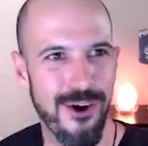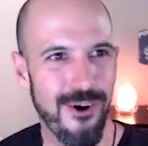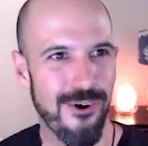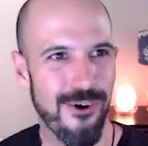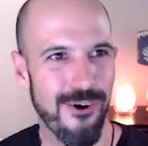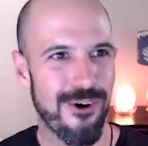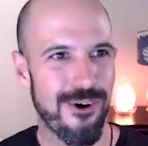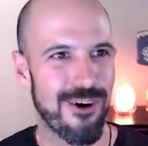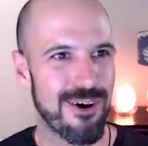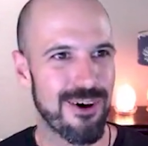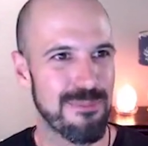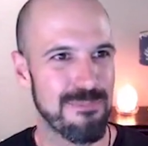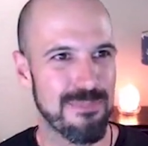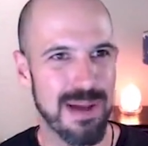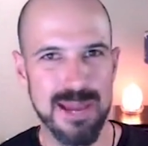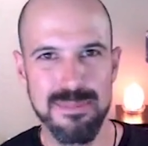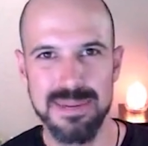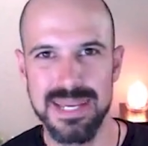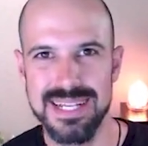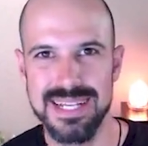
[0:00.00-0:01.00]
or
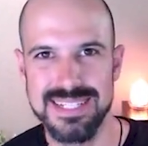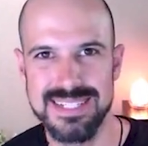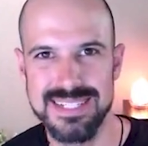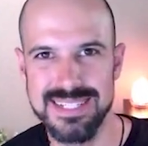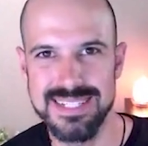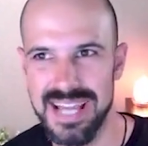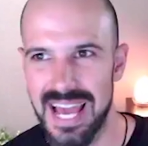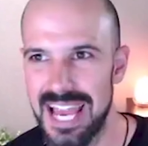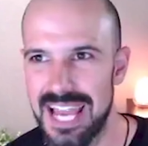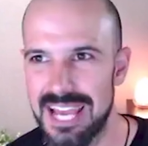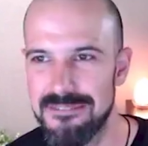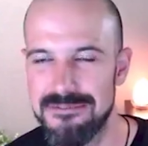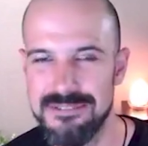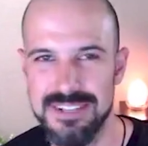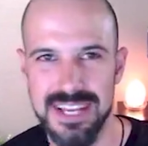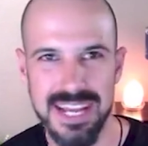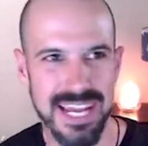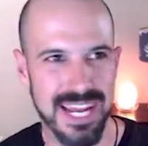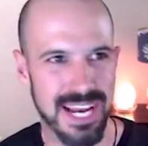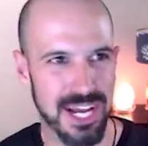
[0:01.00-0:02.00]
maybe it's
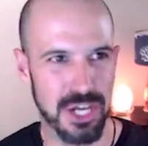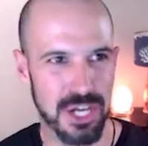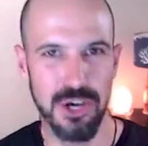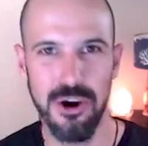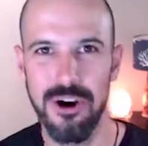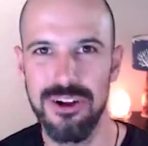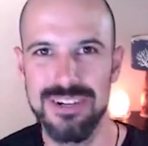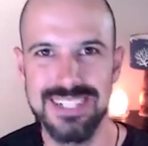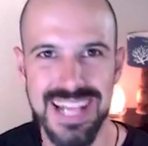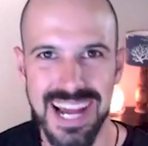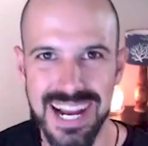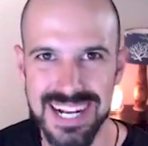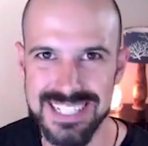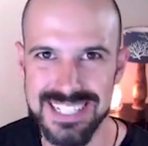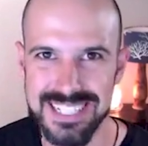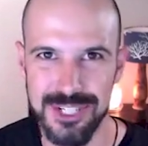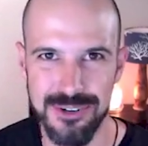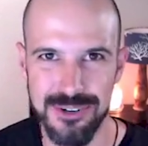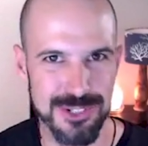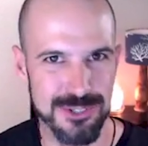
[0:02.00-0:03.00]
saved in a contact
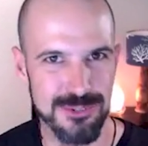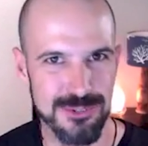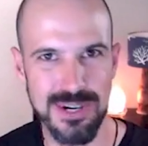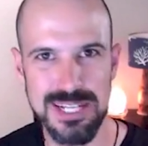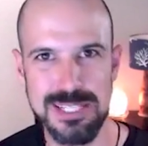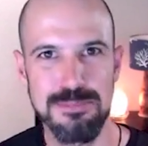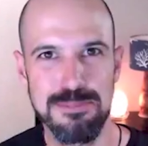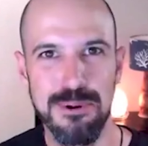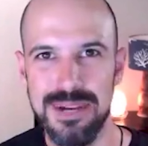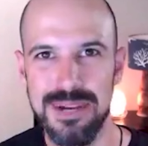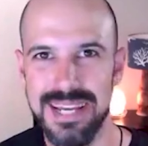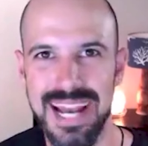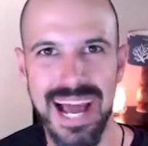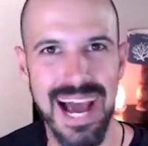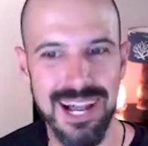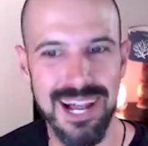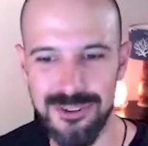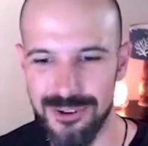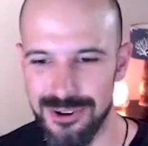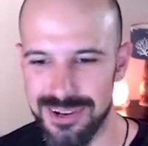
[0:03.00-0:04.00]
in your address book in
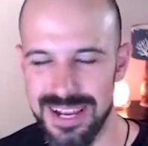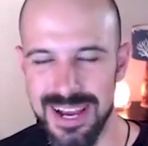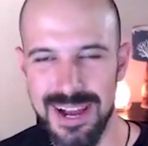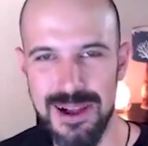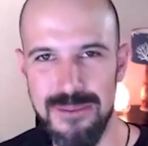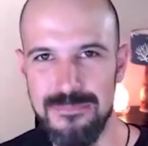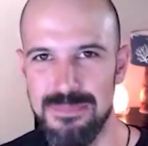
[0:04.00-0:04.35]
Outlook.